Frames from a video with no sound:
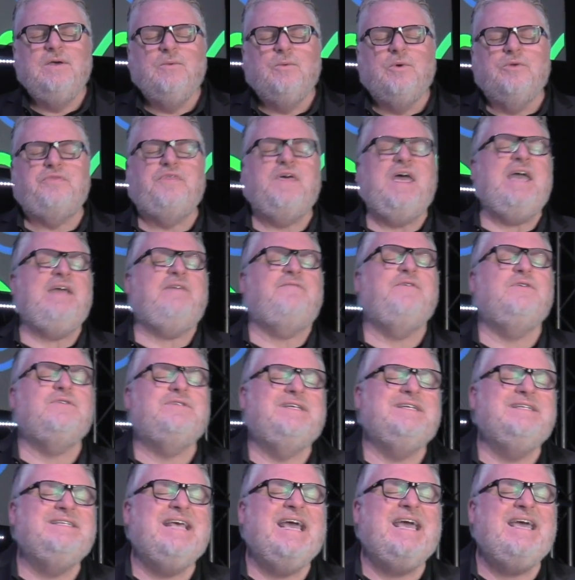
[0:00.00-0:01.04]
We're thankful
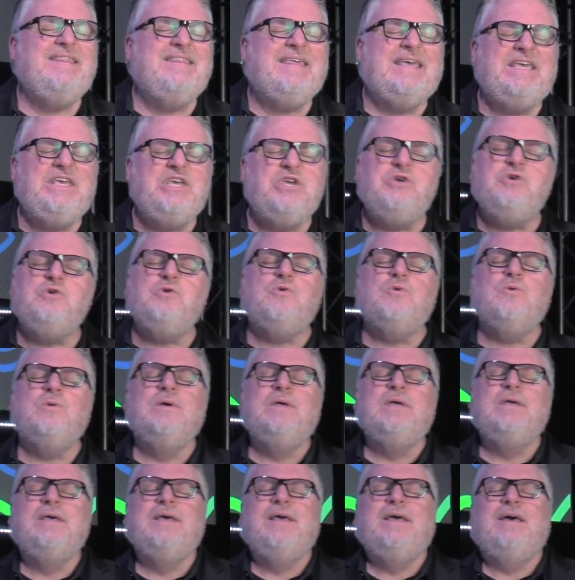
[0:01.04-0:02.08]
today that
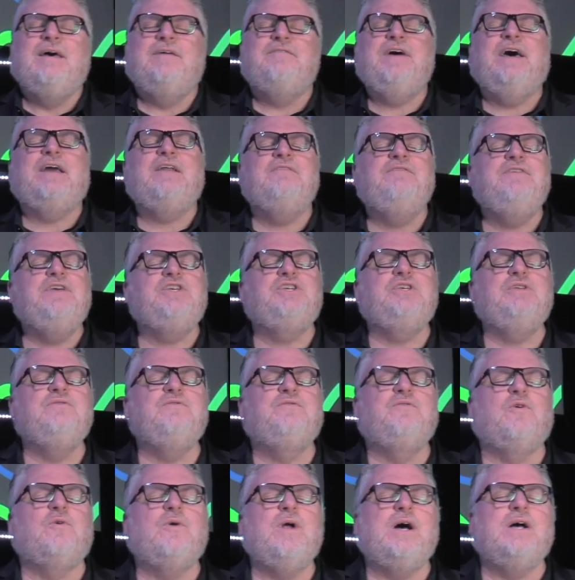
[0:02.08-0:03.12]
You have had a vision
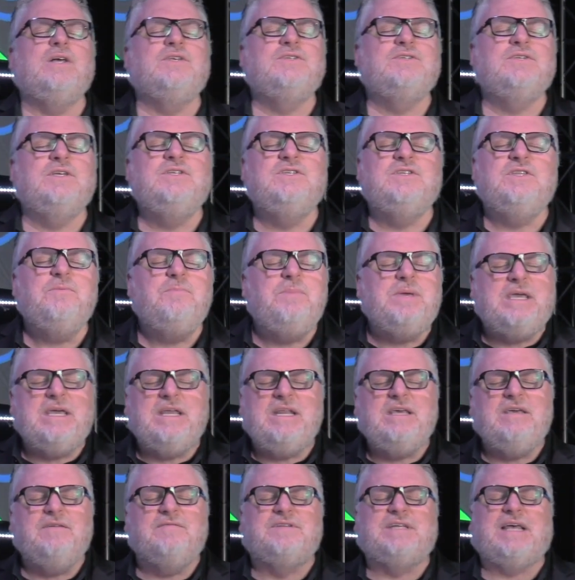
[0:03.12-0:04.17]
for us since the
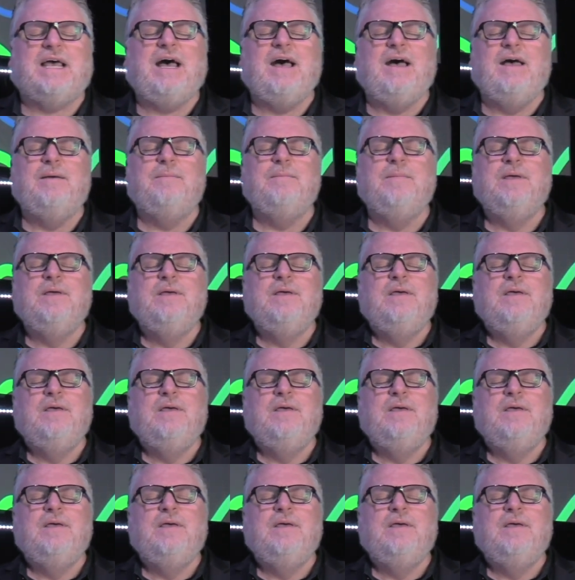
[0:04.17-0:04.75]
beginning of time.